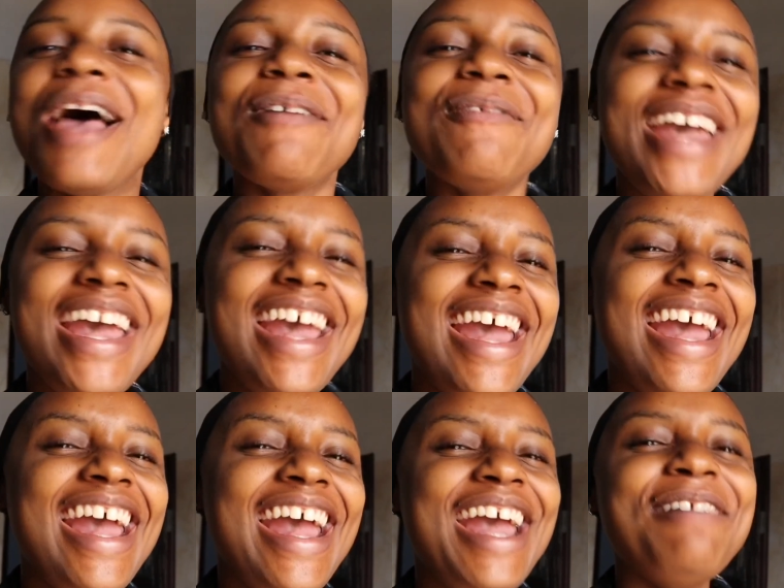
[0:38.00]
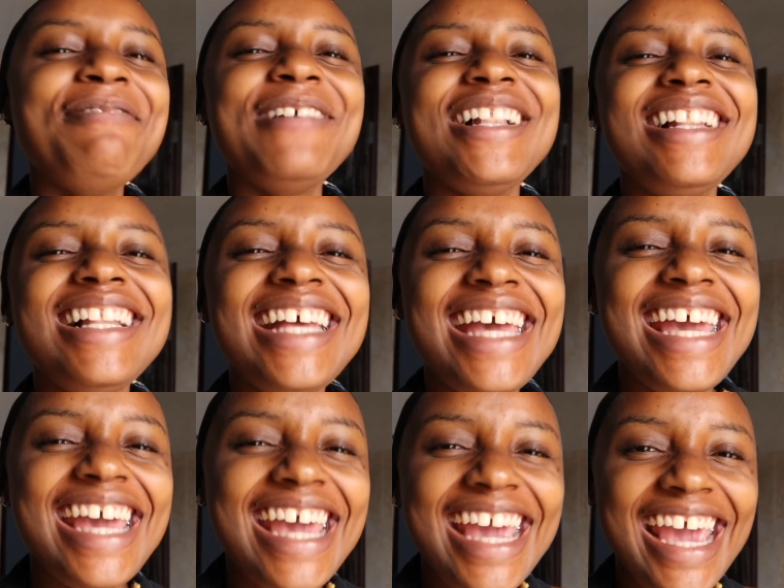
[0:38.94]
We
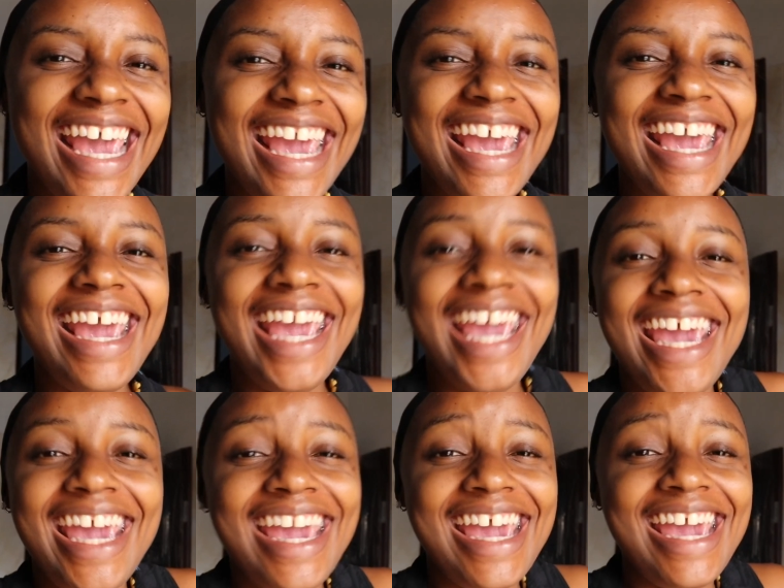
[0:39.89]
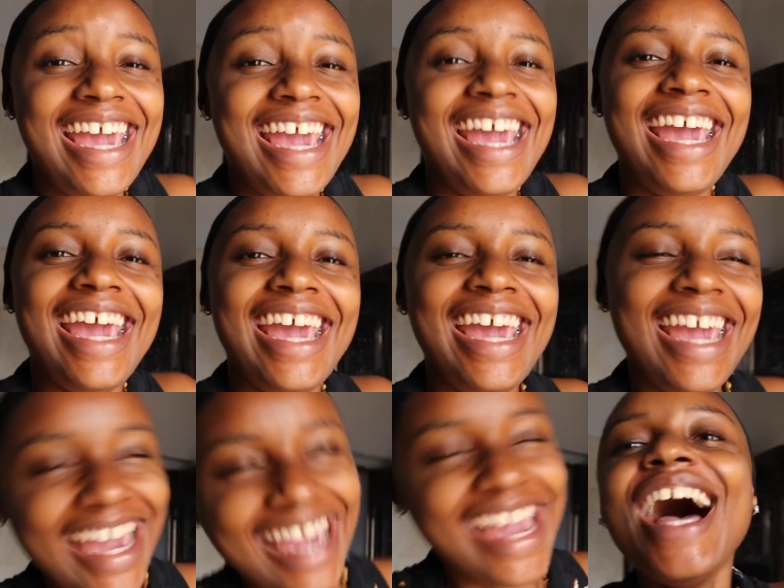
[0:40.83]

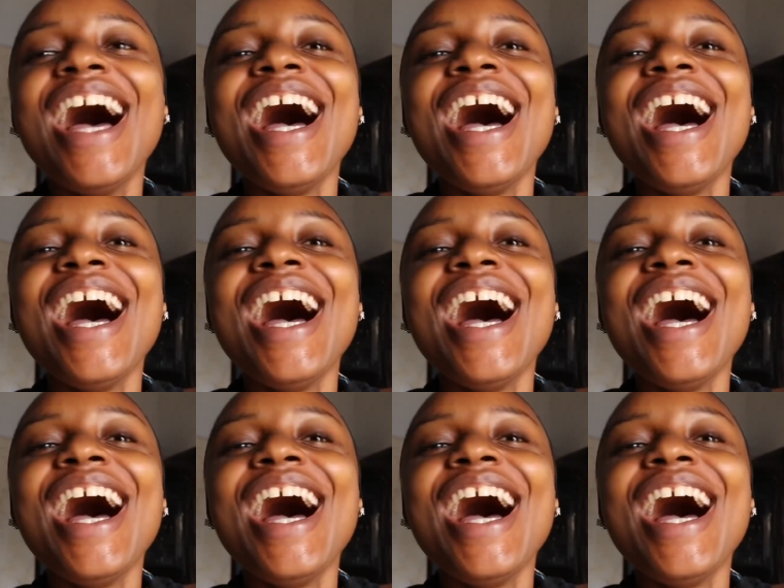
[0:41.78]
believe.